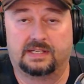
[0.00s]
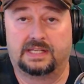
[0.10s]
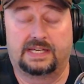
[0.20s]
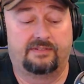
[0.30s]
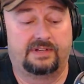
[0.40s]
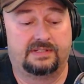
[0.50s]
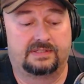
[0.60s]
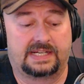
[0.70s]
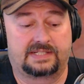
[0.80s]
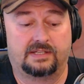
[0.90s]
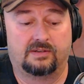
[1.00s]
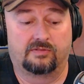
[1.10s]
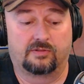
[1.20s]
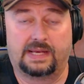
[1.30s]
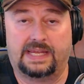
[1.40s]
and a lot of it is actually
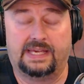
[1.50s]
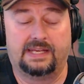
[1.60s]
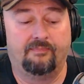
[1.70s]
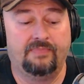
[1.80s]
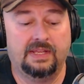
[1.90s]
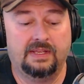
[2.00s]
over my head,